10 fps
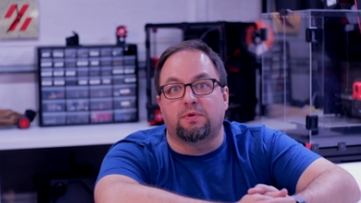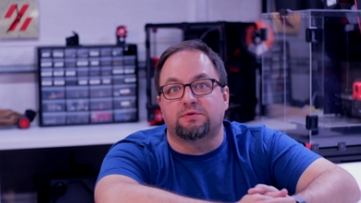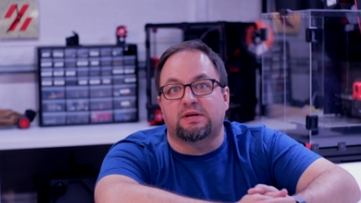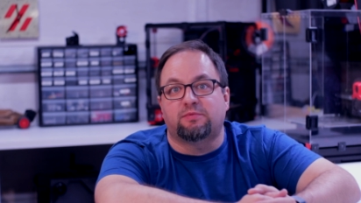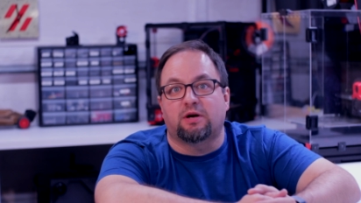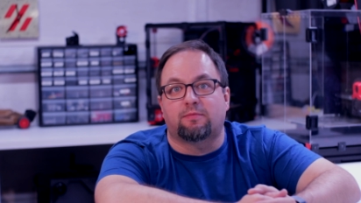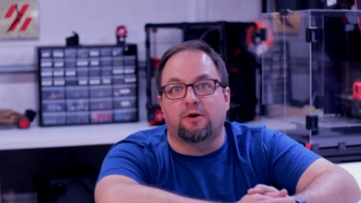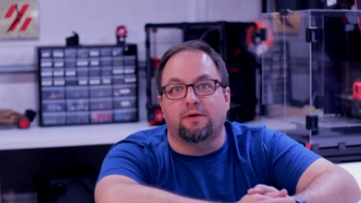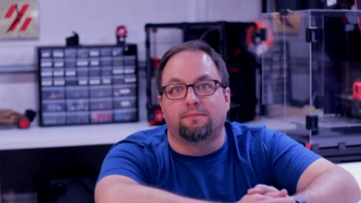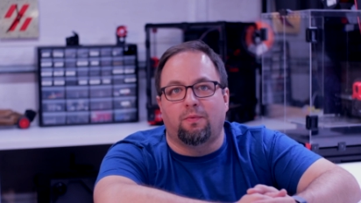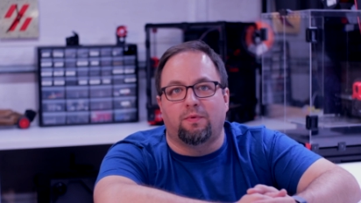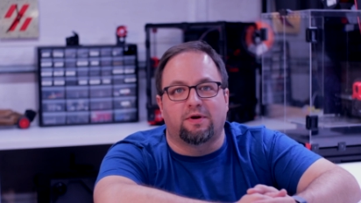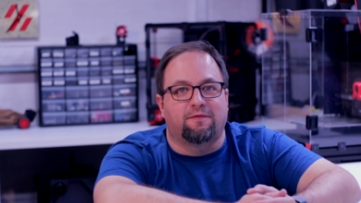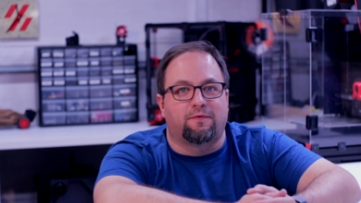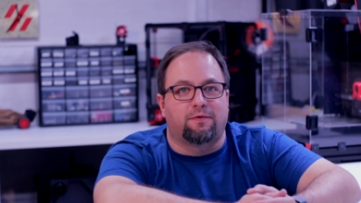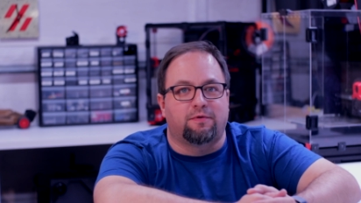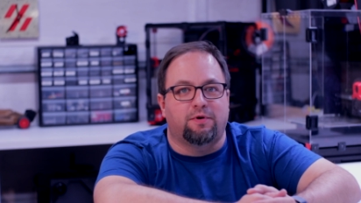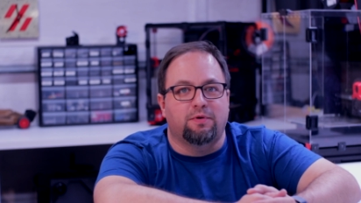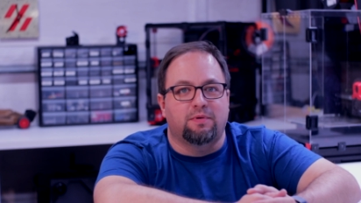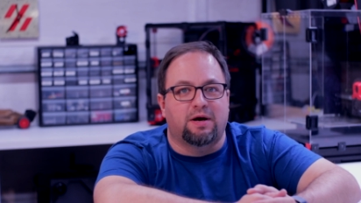it was time to upgrade. Without further
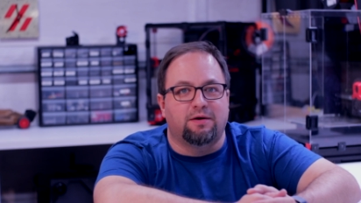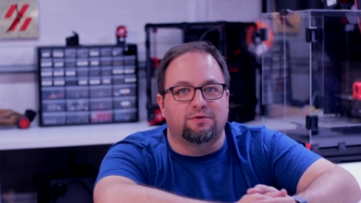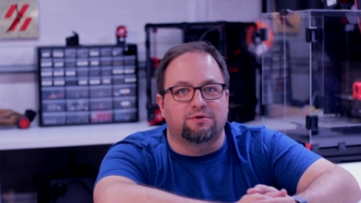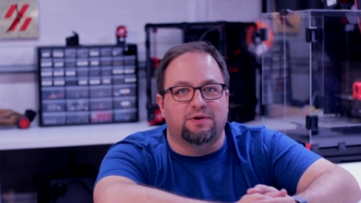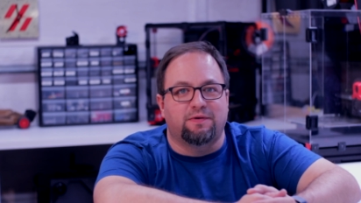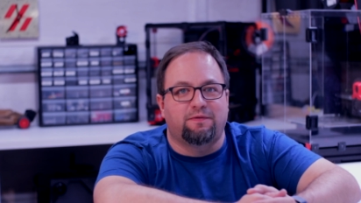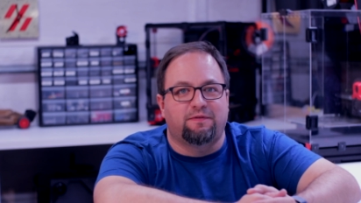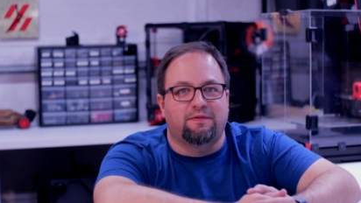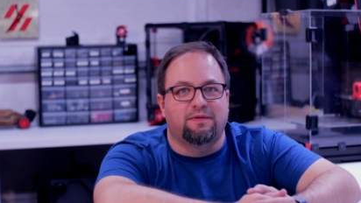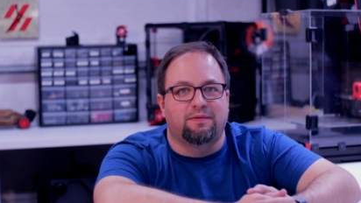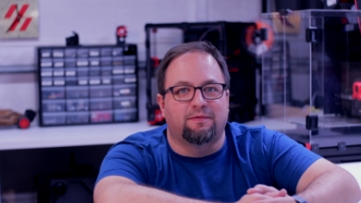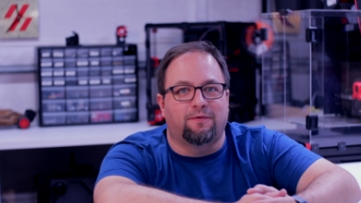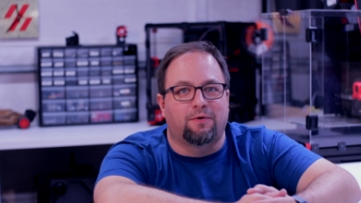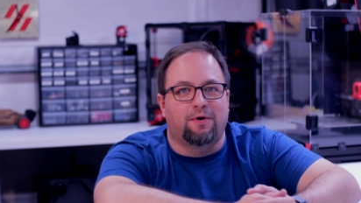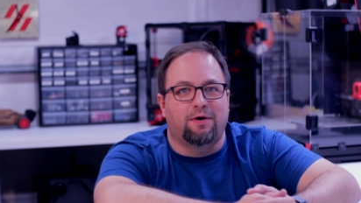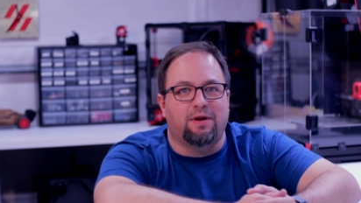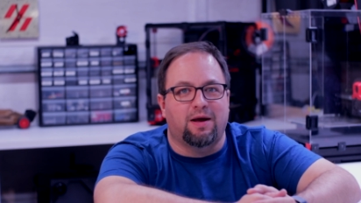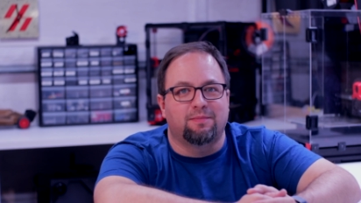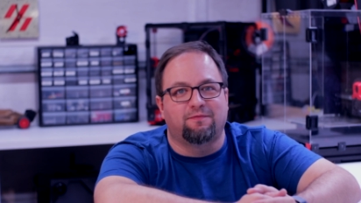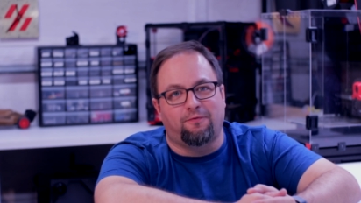ado, I introduce Voron
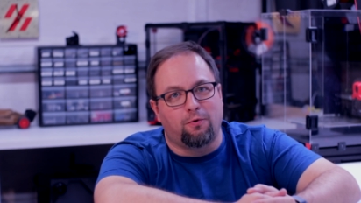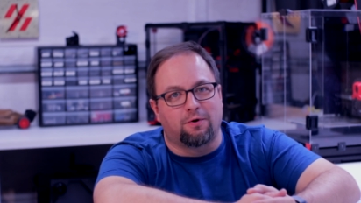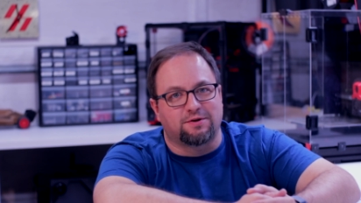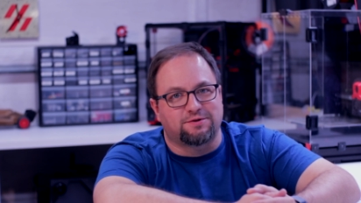M4